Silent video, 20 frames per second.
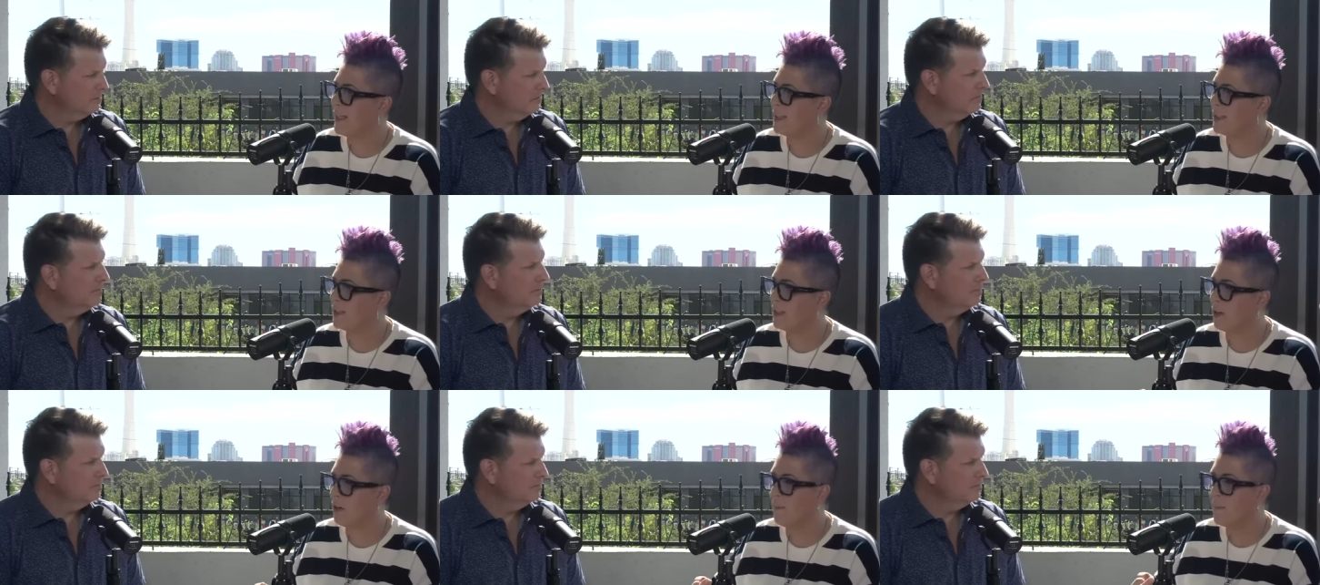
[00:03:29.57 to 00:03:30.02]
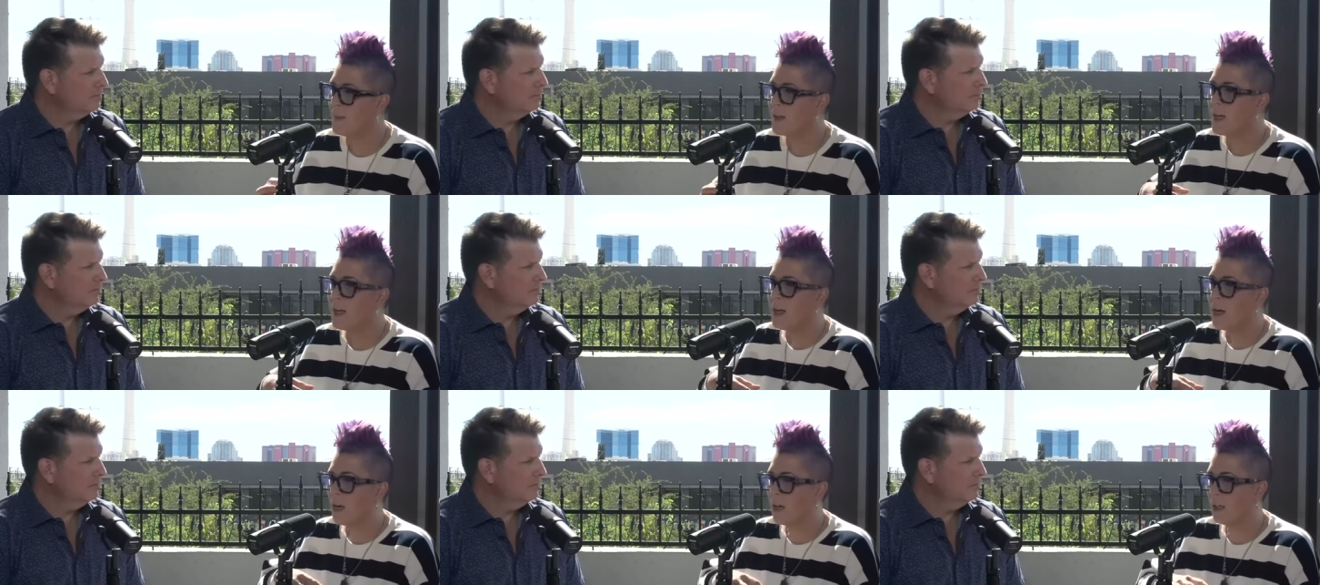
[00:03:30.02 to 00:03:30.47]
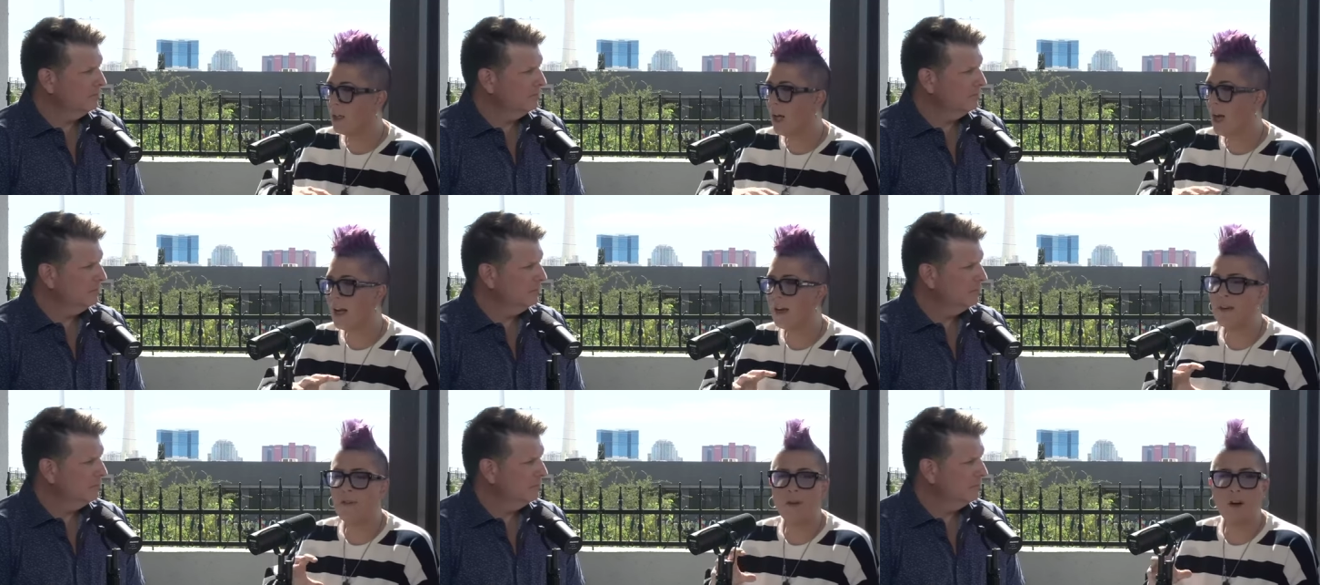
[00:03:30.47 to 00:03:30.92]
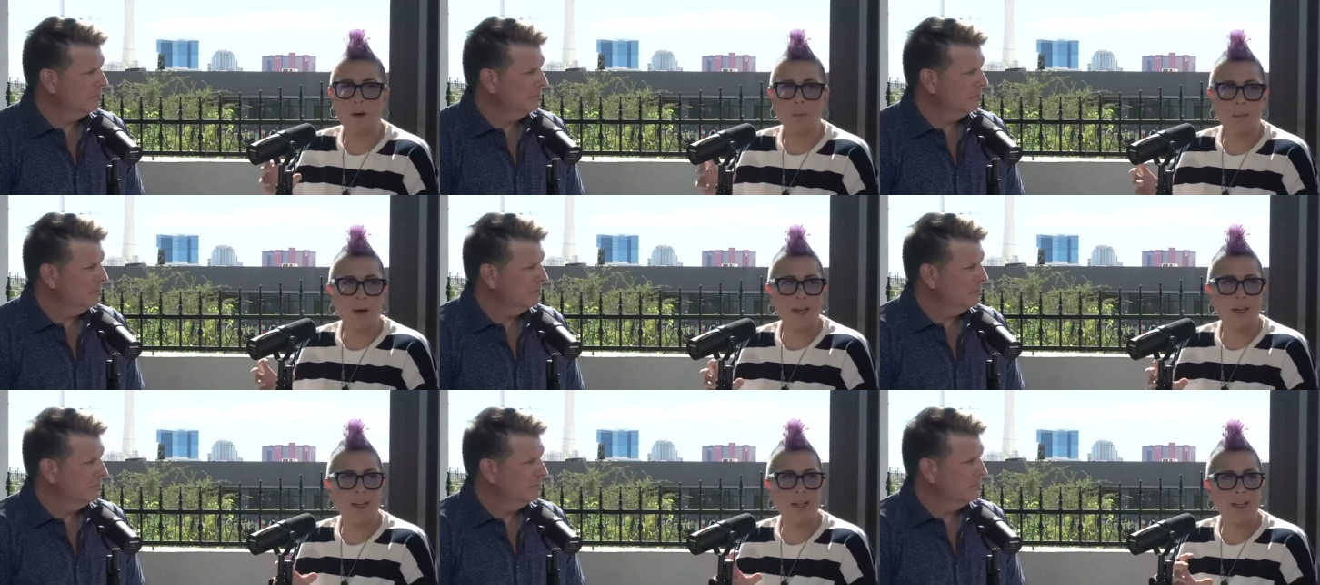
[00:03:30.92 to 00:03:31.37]
Speaker 1: So a lot of our
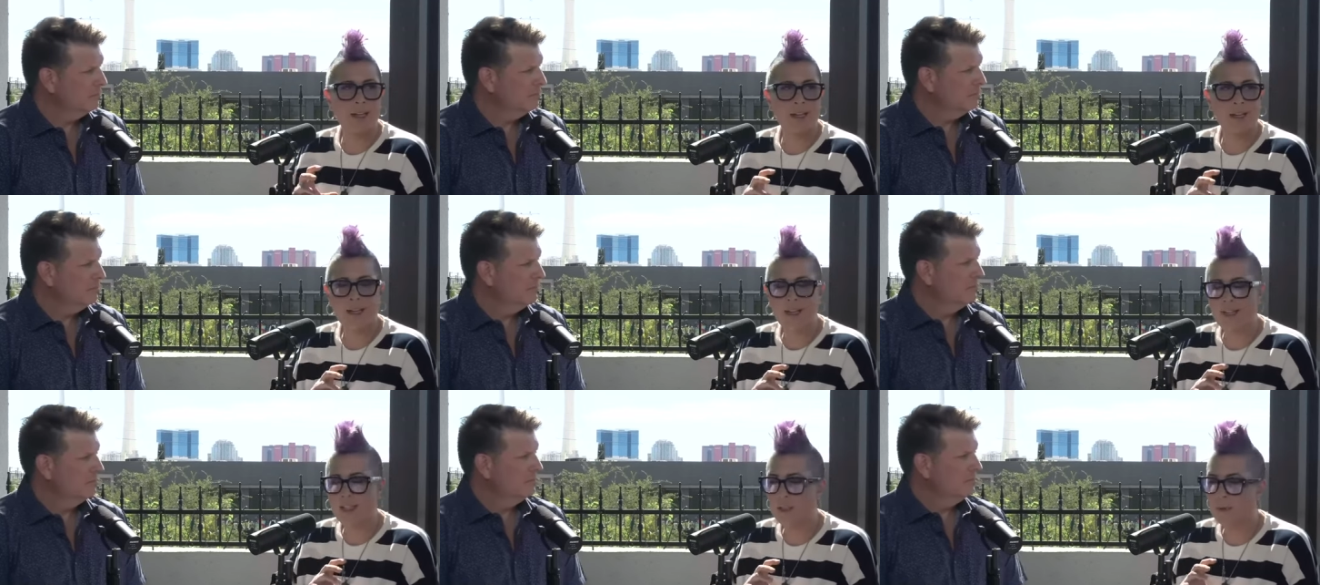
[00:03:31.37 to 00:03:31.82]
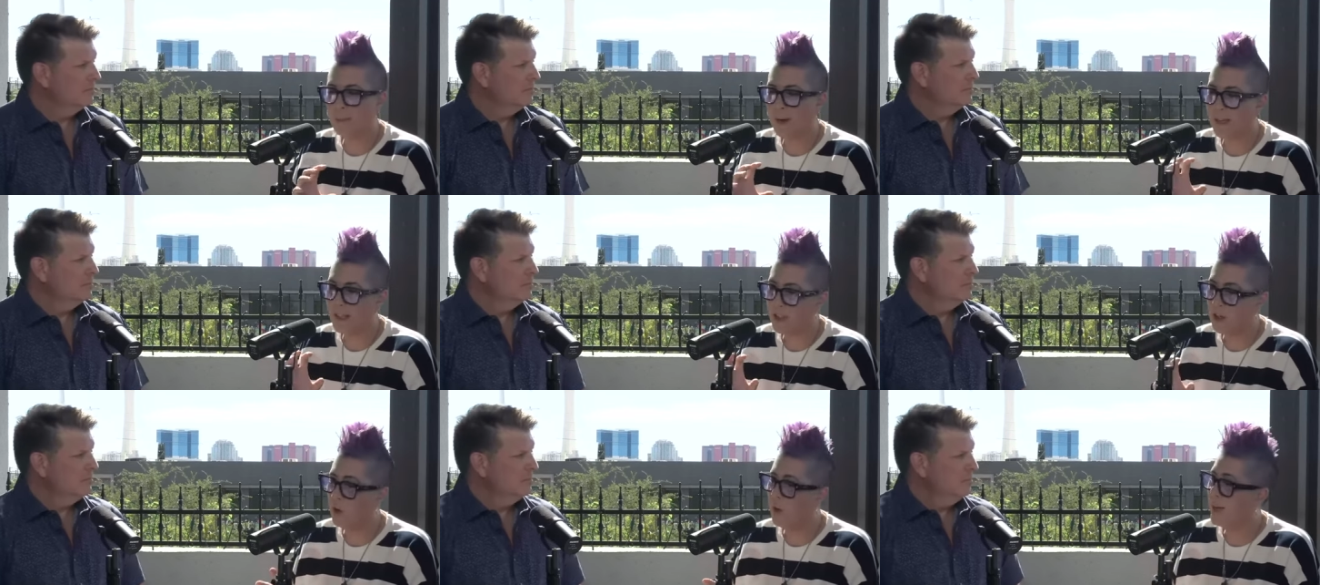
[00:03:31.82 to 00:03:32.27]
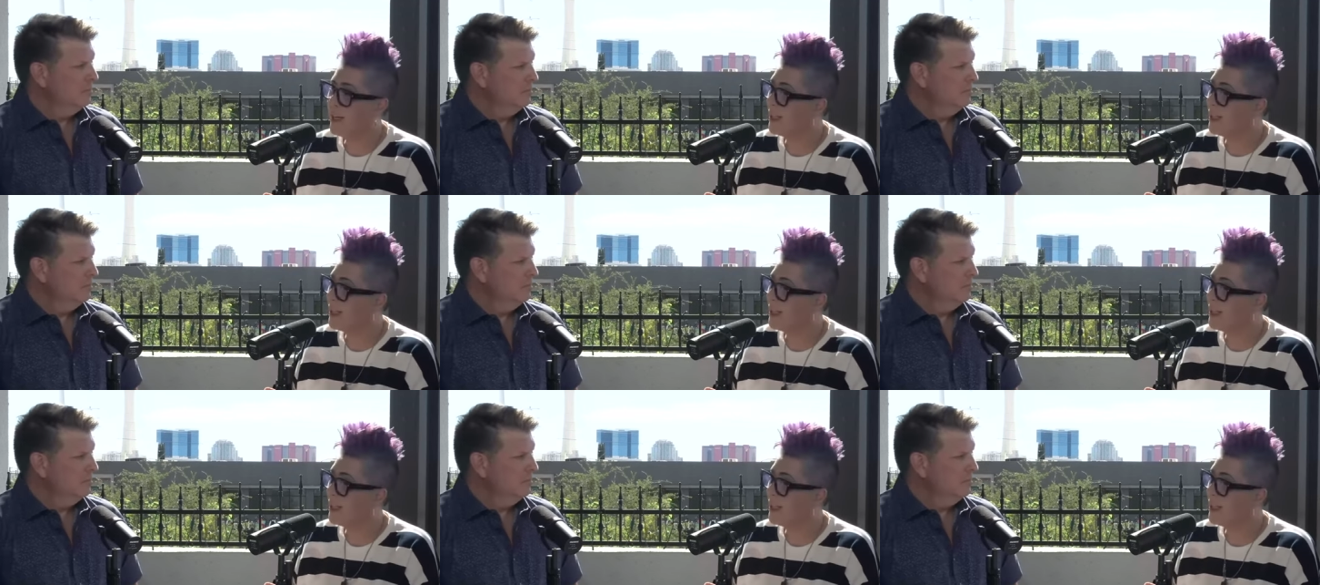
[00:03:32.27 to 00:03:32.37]
money has been going